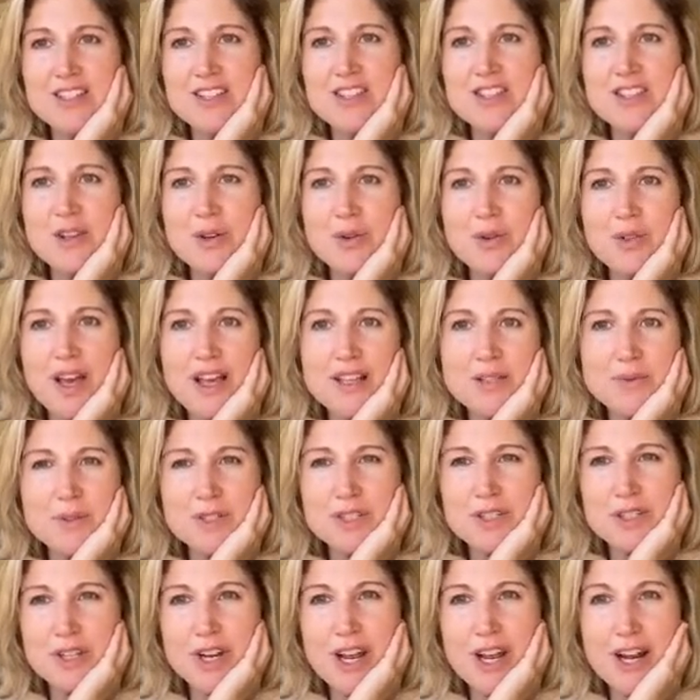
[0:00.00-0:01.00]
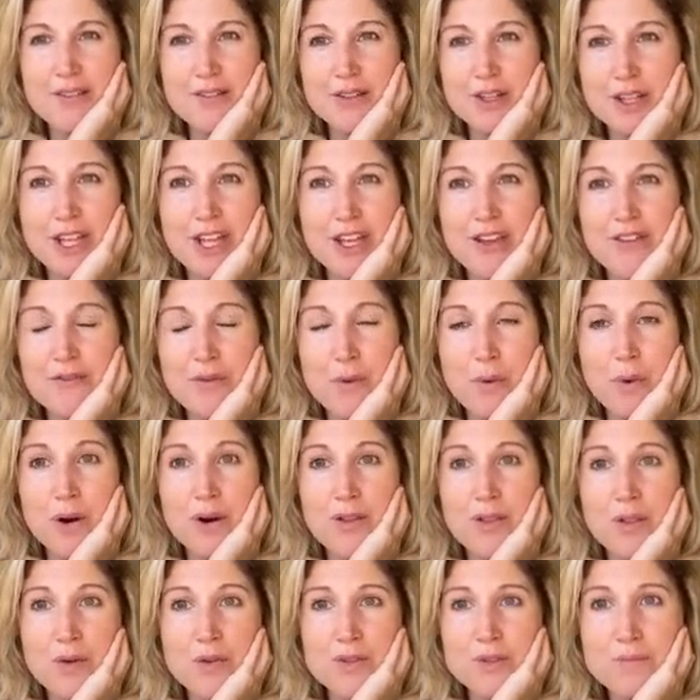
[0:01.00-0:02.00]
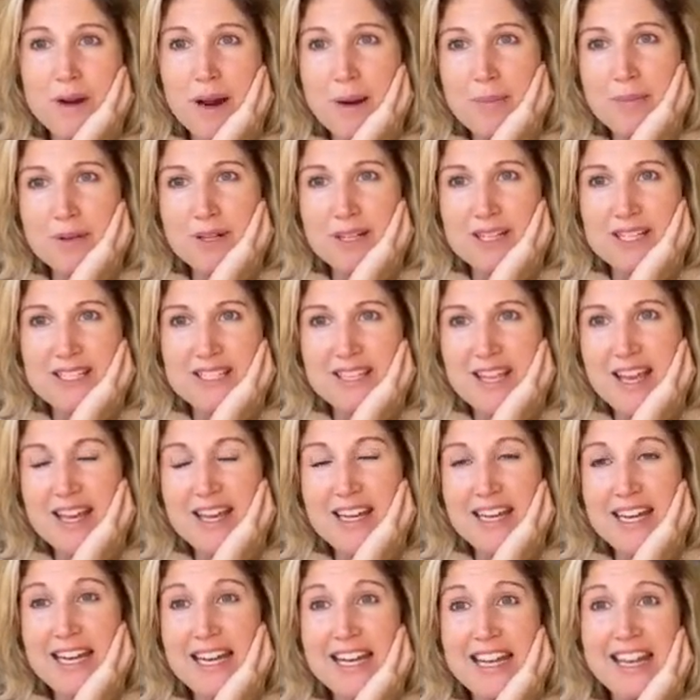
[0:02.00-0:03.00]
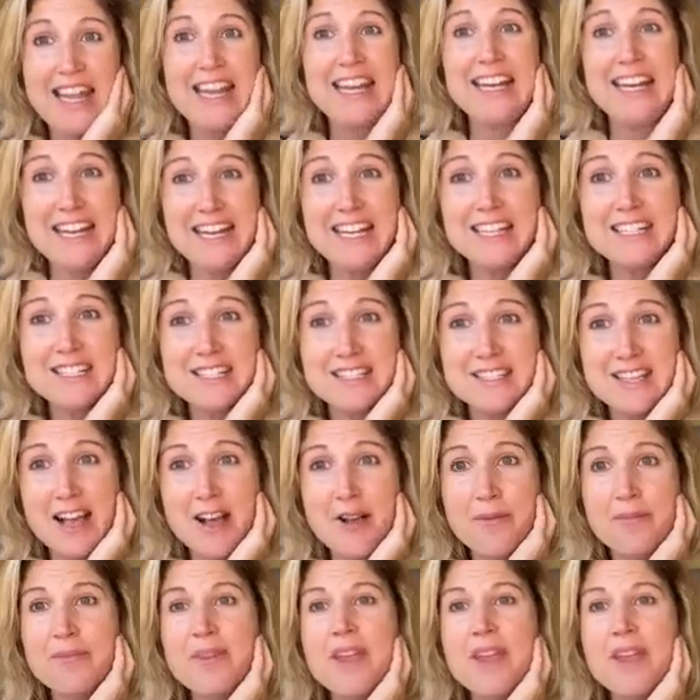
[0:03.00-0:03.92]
And so that's what you're kind of looking for, those properties that they need to sell.